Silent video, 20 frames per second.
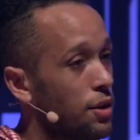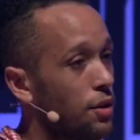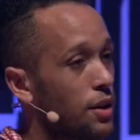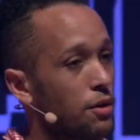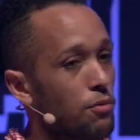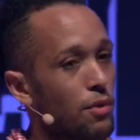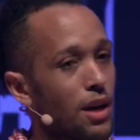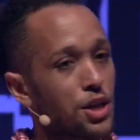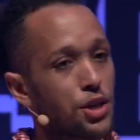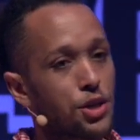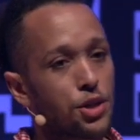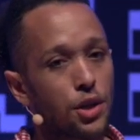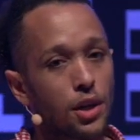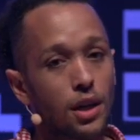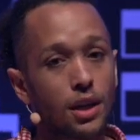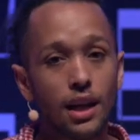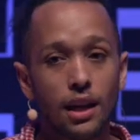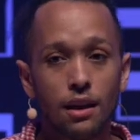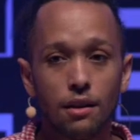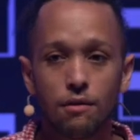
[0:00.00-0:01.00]
You can register
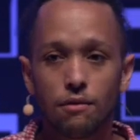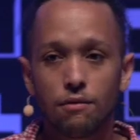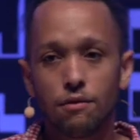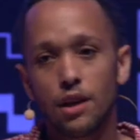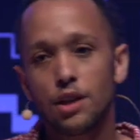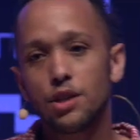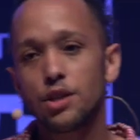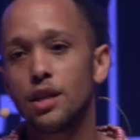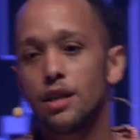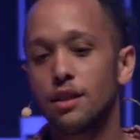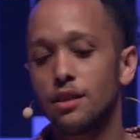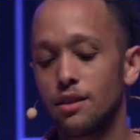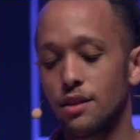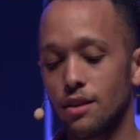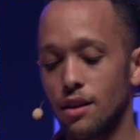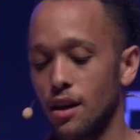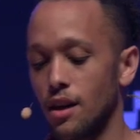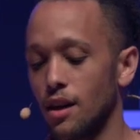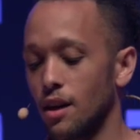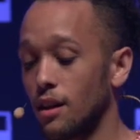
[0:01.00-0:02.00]
click functions,
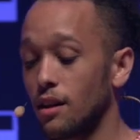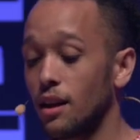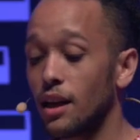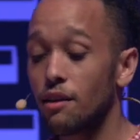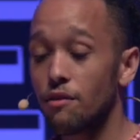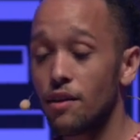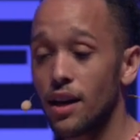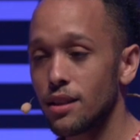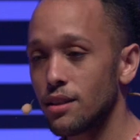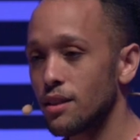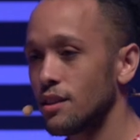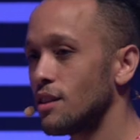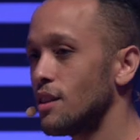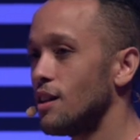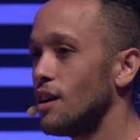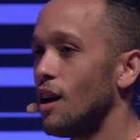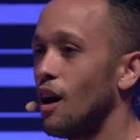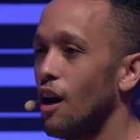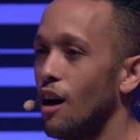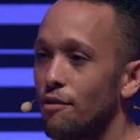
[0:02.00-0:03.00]
click events,
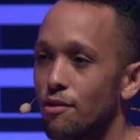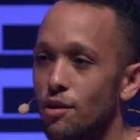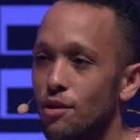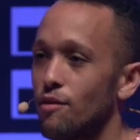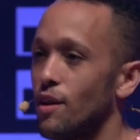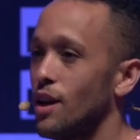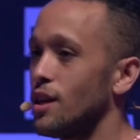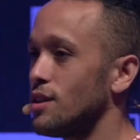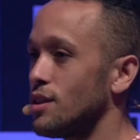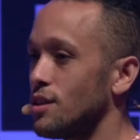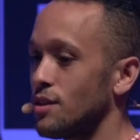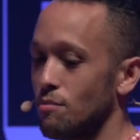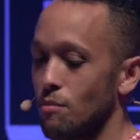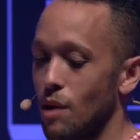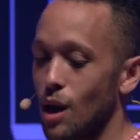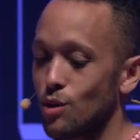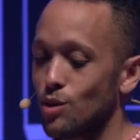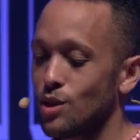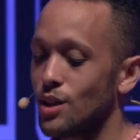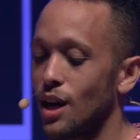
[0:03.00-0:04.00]
hover events,
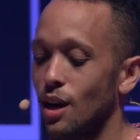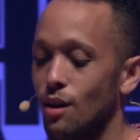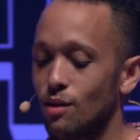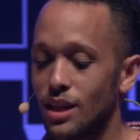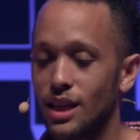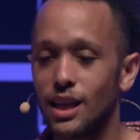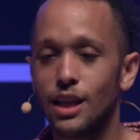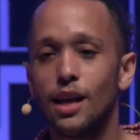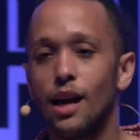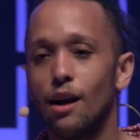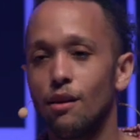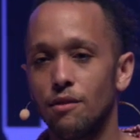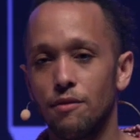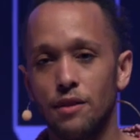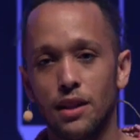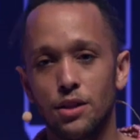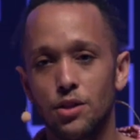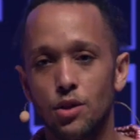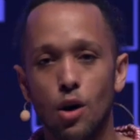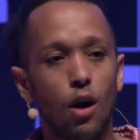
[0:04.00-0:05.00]
mouse down, key down
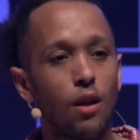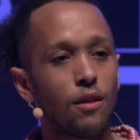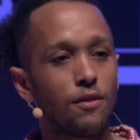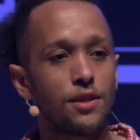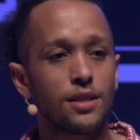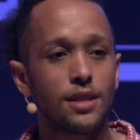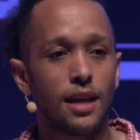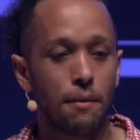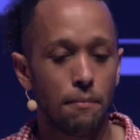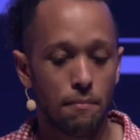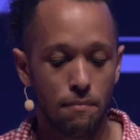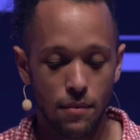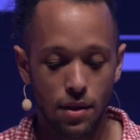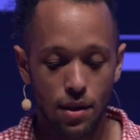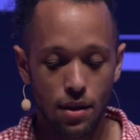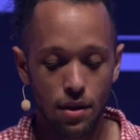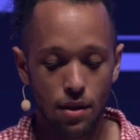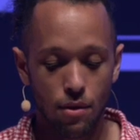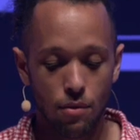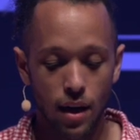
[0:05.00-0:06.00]
events, all the same,
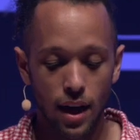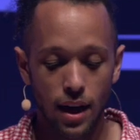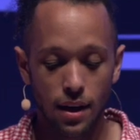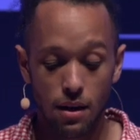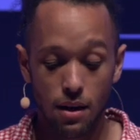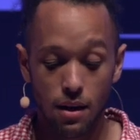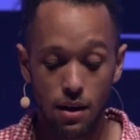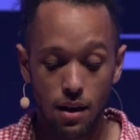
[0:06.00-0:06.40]
right?